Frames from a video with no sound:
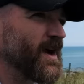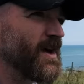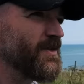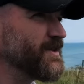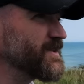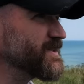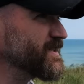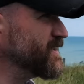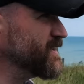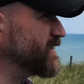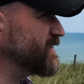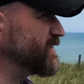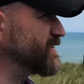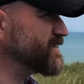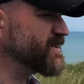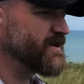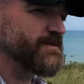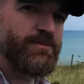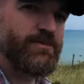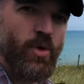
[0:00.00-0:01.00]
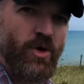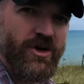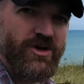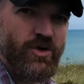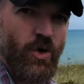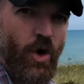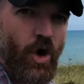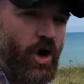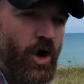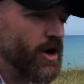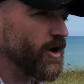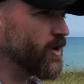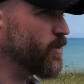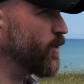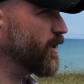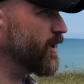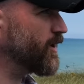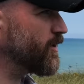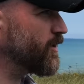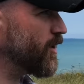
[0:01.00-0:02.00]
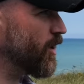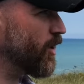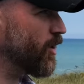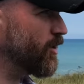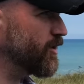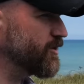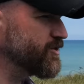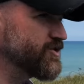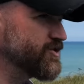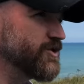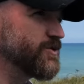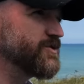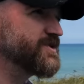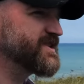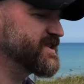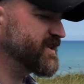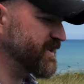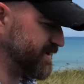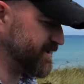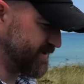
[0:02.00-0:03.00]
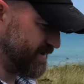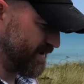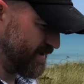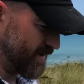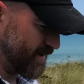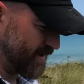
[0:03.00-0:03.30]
This is Pointe du Hoc, where on June 6th